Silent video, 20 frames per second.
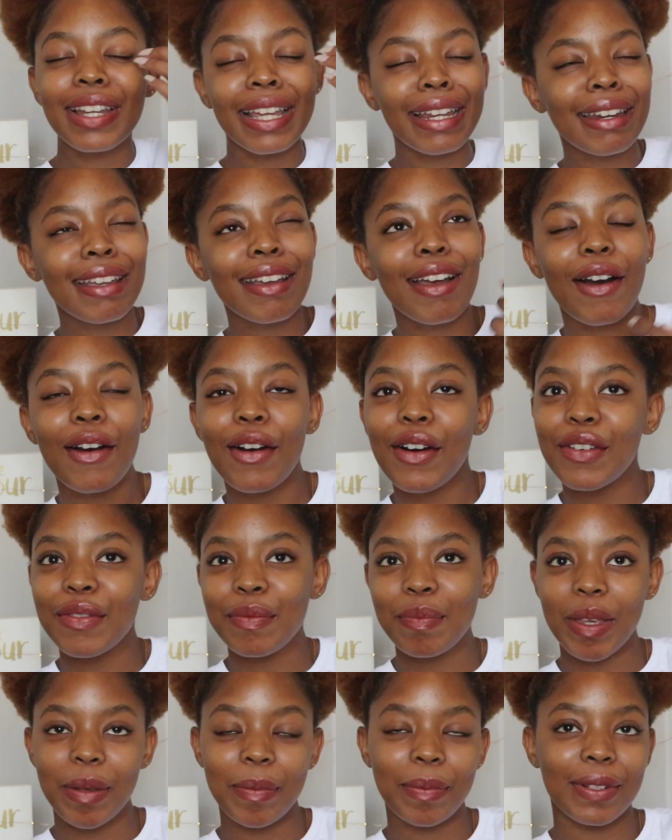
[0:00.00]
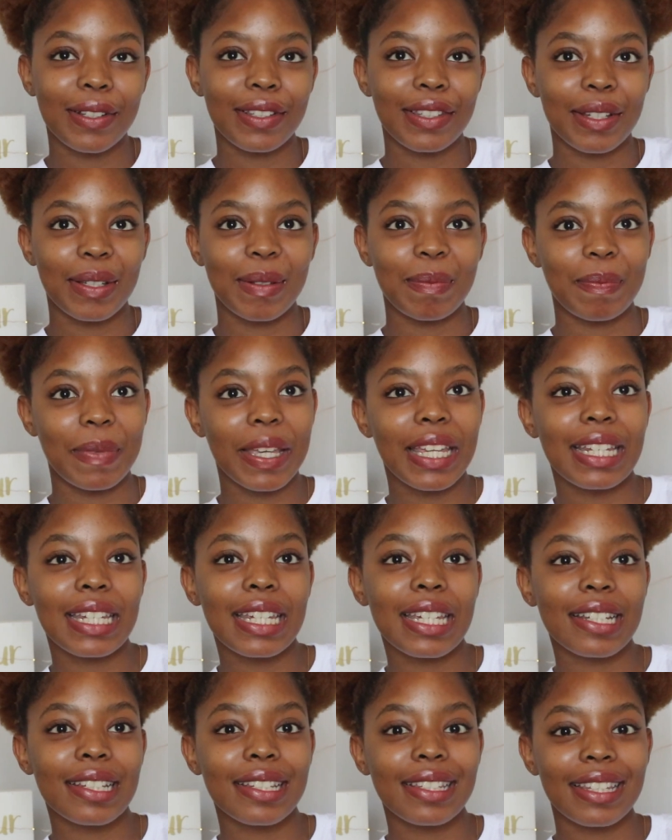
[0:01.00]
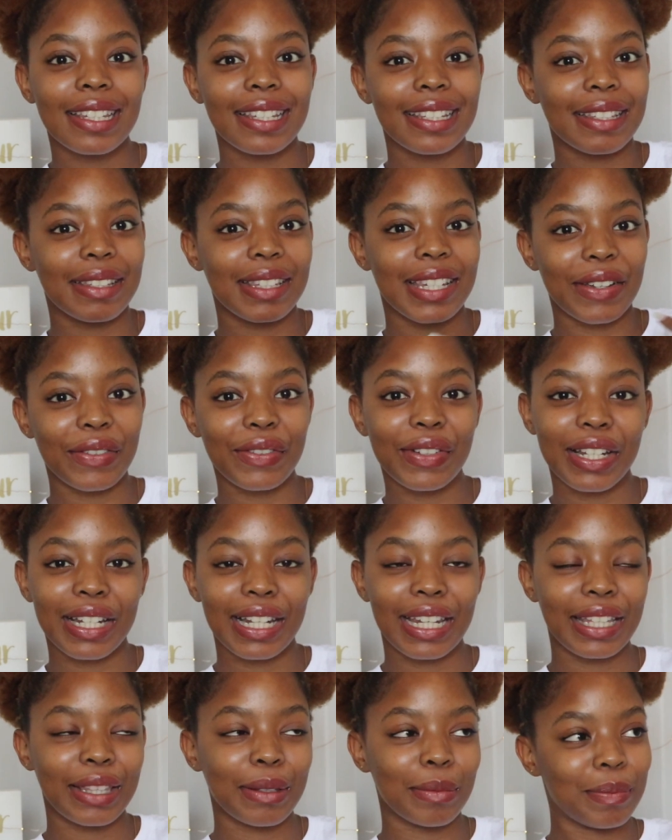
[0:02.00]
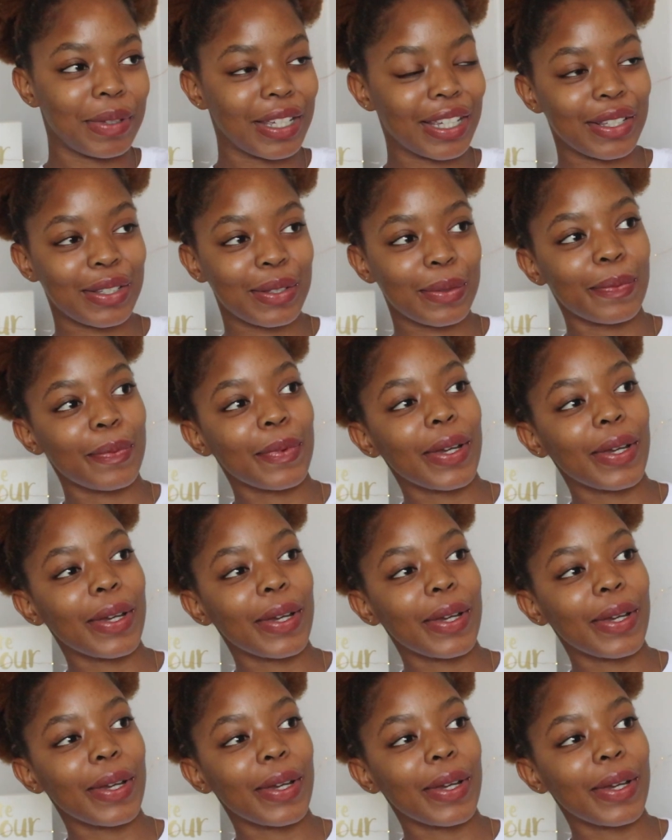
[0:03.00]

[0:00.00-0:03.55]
letting go of people's opinions is definitely the biggest